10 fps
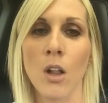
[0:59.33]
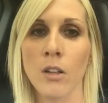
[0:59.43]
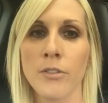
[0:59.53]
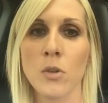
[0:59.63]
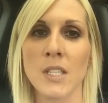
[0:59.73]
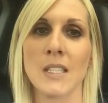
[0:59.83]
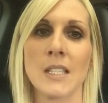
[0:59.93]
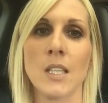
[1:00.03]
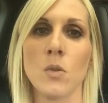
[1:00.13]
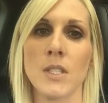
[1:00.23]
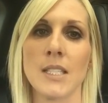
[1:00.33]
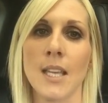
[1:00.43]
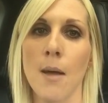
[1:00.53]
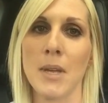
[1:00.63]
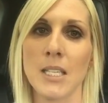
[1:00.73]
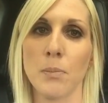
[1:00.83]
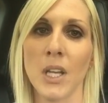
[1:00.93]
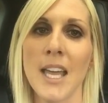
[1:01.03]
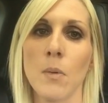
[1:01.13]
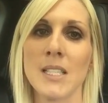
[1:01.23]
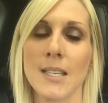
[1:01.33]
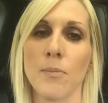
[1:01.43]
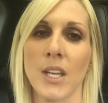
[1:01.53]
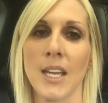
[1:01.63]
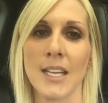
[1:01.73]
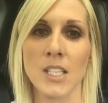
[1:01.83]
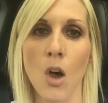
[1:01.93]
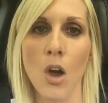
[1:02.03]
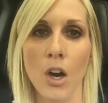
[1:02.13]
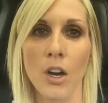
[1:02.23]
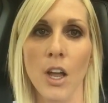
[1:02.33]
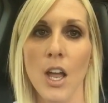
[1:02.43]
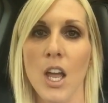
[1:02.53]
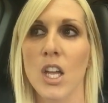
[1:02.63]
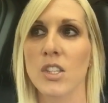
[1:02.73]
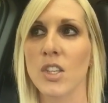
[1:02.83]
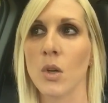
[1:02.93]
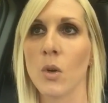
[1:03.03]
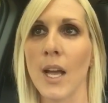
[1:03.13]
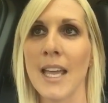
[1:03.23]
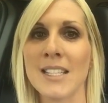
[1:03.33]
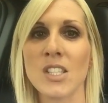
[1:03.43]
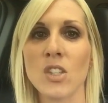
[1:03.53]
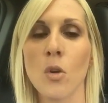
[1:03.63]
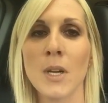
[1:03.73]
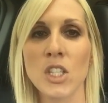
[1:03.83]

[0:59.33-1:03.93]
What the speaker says: All of those excuses come into play when something gets hard. So it's so much